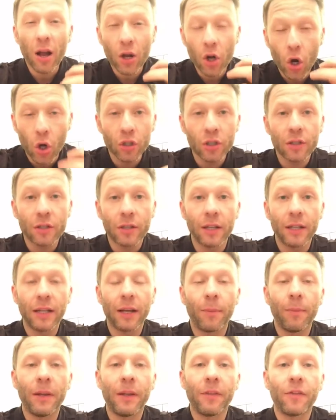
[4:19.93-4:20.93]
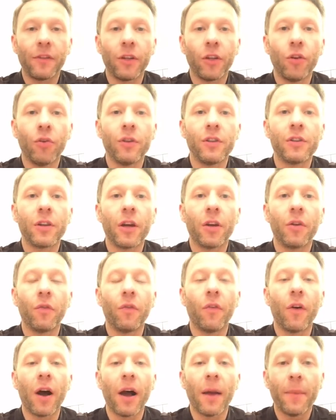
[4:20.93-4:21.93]
constantly uplifting your internal
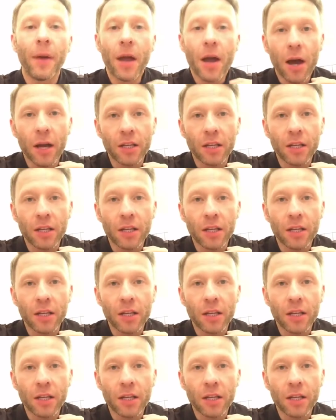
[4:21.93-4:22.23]
vibe.